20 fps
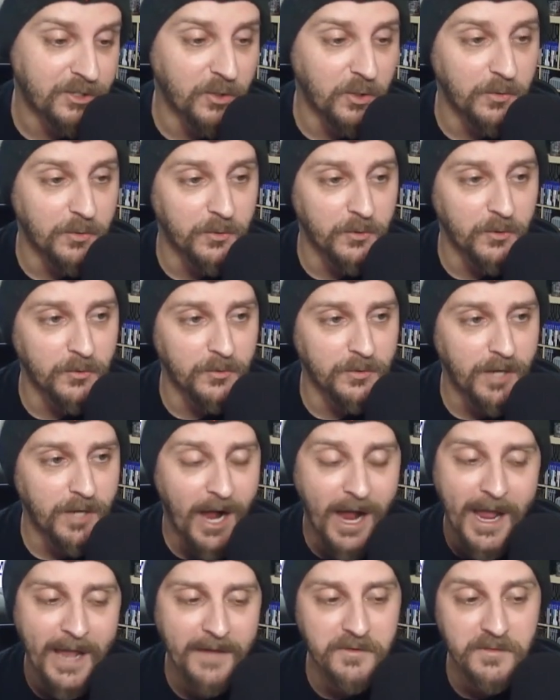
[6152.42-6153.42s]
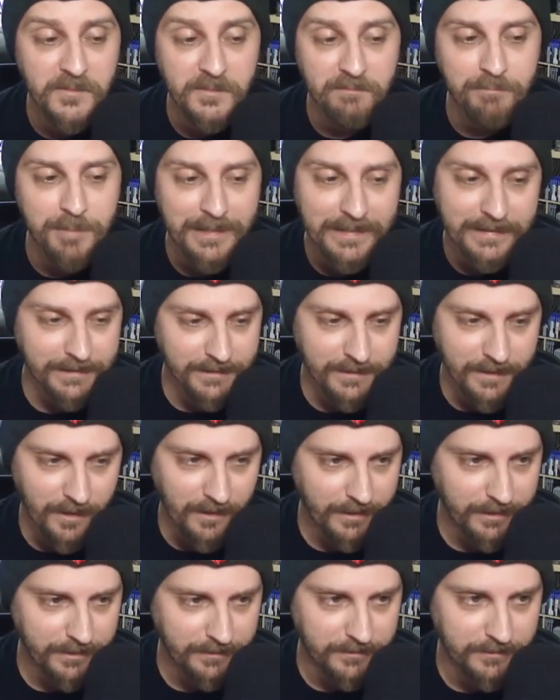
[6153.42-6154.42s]
So I haven't beat
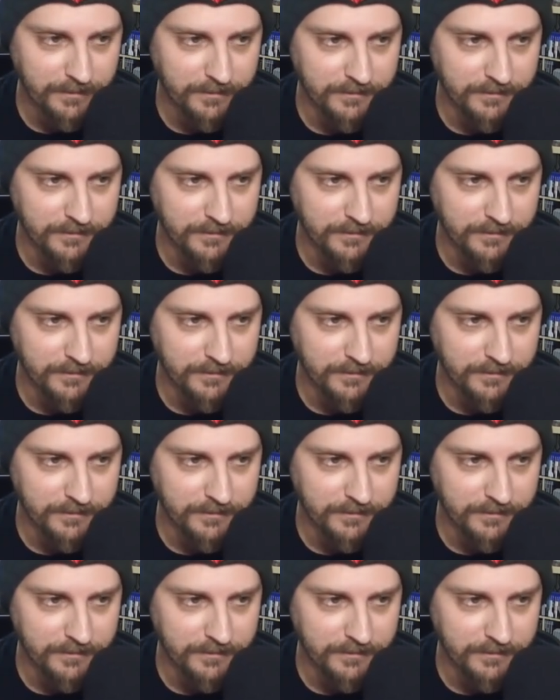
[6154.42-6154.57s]
9.